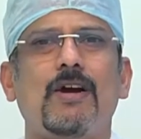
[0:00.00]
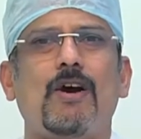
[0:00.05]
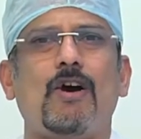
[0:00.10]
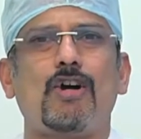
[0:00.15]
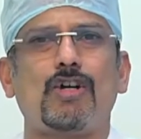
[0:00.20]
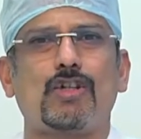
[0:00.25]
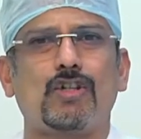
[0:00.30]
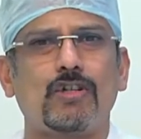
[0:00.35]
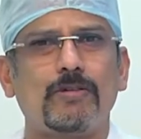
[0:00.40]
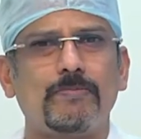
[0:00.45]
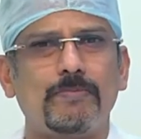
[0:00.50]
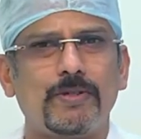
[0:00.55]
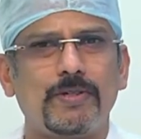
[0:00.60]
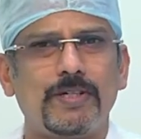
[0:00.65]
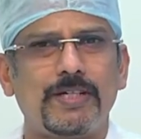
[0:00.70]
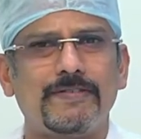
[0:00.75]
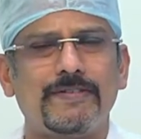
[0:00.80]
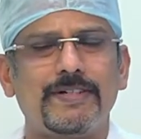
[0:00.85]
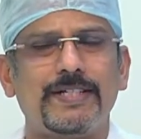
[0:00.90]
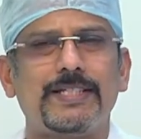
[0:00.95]

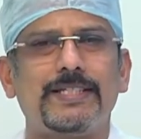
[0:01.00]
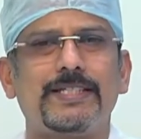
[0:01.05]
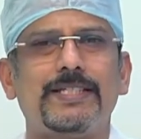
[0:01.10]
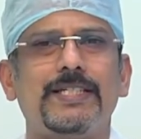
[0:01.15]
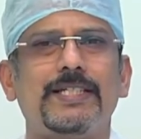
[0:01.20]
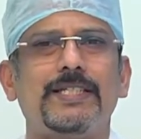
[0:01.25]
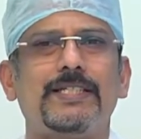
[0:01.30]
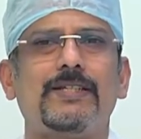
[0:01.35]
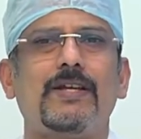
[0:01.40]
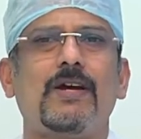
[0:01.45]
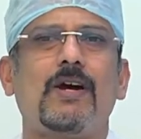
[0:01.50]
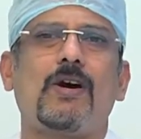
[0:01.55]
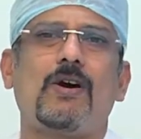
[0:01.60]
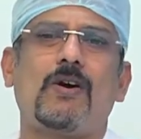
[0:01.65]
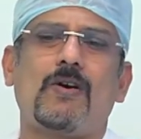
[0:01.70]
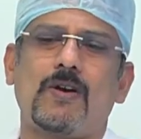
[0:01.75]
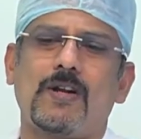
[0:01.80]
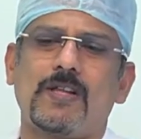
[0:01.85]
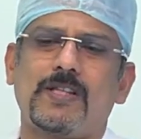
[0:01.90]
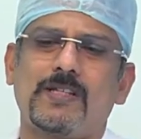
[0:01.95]
autoimmune liver disease,
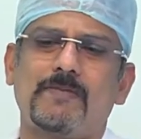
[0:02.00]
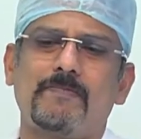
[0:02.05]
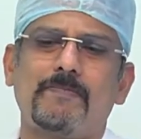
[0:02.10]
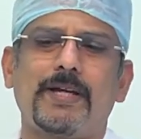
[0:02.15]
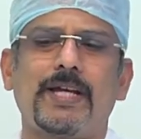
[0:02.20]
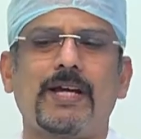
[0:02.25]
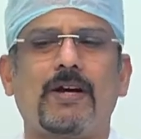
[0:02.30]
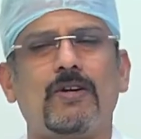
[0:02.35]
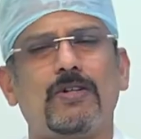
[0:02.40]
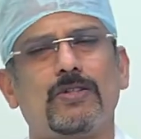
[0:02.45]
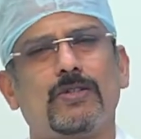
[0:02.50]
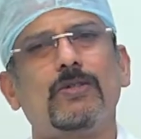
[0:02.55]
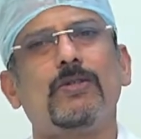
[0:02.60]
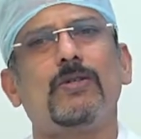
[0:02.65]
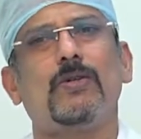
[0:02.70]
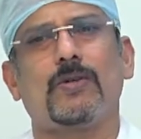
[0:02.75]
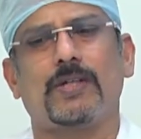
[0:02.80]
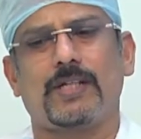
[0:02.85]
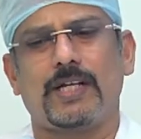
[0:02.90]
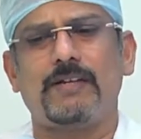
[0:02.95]
all of them may
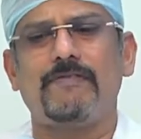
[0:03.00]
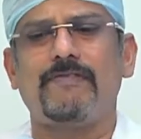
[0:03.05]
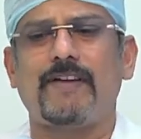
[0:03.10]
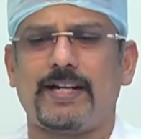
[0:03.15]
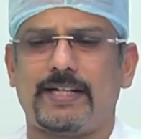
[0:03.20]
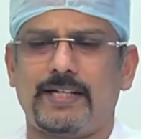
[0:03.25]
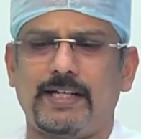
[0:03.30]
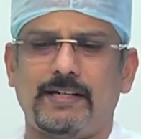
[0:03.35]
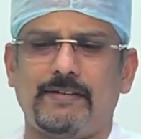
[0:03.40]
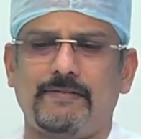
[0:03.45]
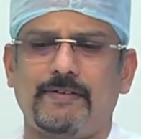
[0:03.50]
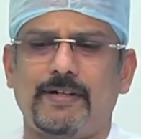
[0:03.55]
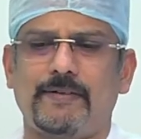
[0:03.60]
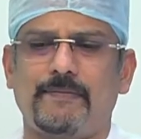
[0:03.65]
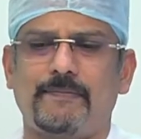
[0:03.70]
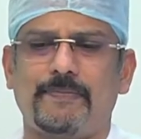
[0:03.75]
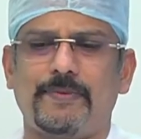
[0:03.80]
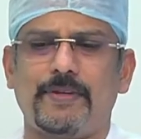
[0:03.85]
also look like fatty liver.